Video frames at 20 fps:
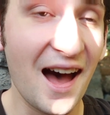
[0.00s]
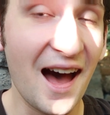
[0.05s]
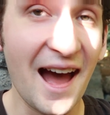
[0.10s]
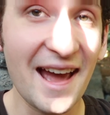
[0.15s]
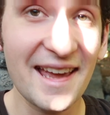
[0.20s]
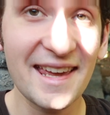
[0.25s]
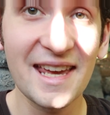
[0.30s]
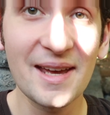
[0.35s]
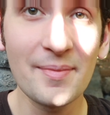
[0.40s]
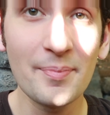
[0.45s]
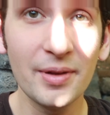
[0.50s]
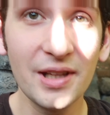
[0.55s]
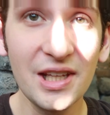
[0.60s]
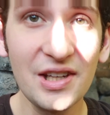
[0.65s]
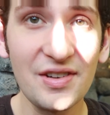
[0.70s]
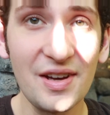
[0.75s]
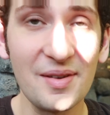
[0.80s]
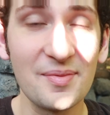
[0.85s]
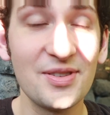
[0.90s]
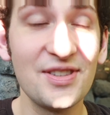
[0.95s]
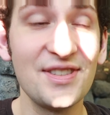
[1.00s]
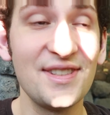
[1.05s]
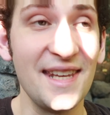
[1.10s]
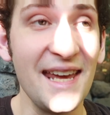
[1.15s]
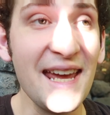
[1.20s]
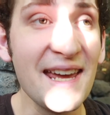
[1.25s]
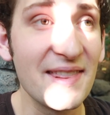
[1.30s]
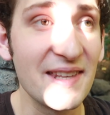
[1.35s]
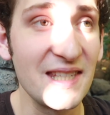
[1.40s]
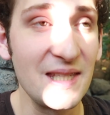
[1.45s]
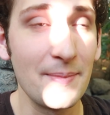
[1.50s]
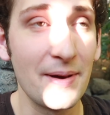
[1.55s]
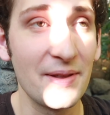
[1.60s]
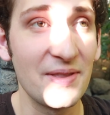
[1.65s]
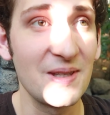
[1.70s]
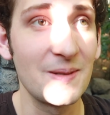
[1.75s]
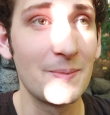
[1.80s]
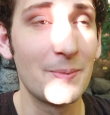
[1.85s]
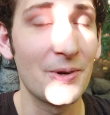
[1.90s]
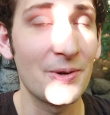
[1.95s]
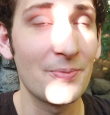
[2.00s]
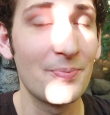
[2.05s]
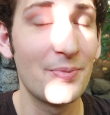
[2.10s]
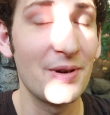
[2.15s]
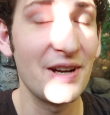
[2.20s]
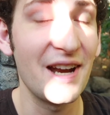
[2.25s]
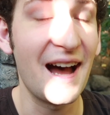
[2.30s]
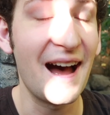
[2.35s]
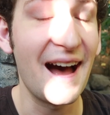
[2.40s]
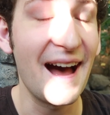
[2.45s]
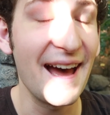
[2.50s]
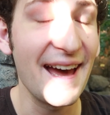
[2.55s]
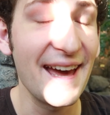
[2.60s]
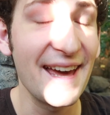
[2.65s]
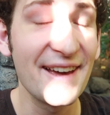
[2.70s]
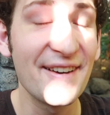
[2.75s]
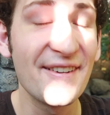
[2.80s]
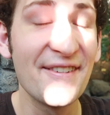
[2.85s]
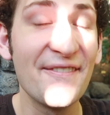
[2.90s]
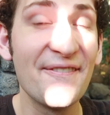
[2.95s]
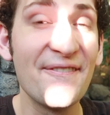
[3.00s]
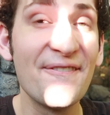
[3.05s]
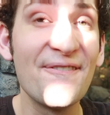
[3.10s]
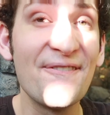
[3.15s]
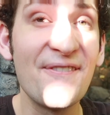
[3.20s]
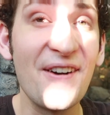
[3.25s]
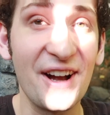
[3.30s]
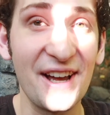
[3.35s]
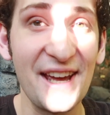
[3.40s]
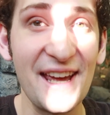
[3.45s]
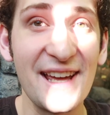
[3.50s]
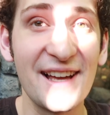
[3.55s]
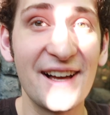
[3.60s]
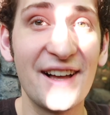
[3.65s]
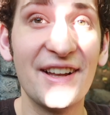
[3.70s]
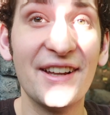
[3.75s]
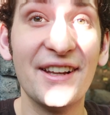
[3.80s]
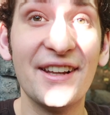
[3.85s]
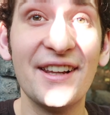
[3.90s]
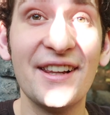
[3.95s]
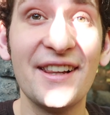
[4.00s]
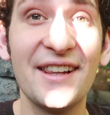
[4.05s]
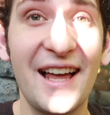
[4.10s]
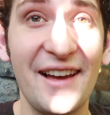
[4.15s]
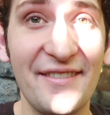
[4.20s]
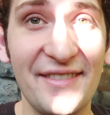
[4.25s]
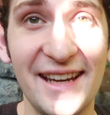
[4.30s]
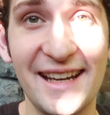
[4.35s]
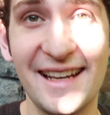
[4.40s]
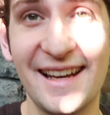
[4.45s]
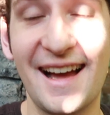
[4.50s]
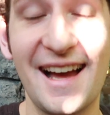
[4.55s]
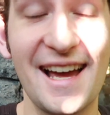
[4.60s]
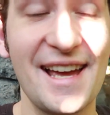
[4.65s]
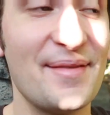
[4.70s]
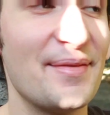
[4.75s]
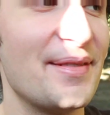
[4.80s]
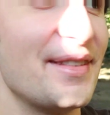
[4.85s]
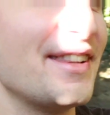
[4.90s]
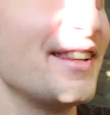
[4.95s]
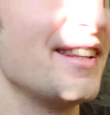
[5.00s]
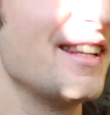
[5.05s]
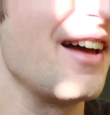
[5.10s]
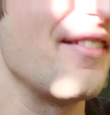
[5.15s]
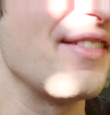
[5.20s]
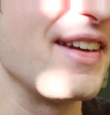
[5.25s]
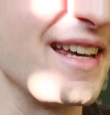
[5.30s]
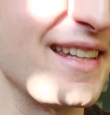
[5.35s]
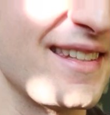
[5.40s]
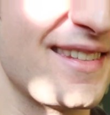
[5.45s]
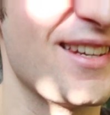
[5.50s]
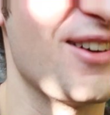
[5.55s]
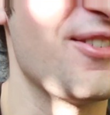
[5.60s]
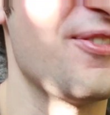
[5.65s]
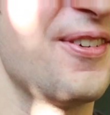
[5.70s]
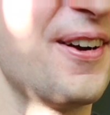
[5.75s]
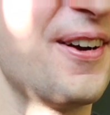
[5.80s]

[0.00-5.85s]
I can't believe I'm saying this about this book, but I fucking love it. I am loving it so